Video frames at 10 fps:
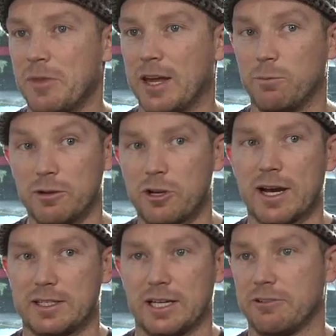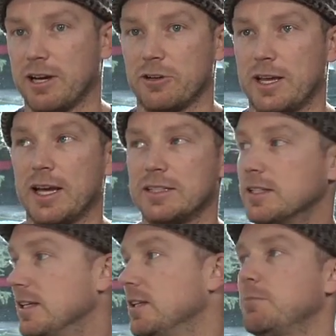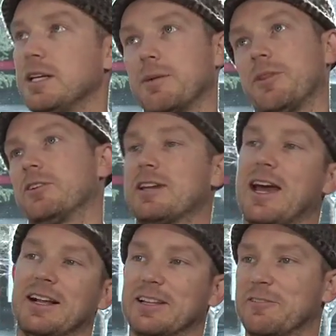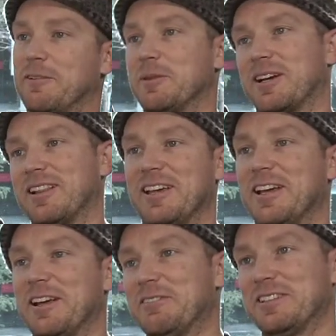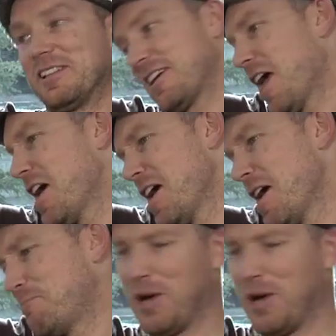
and we'd go out to El Dorado Canyon, he'd be up there dangling from the cliffs and like, hey,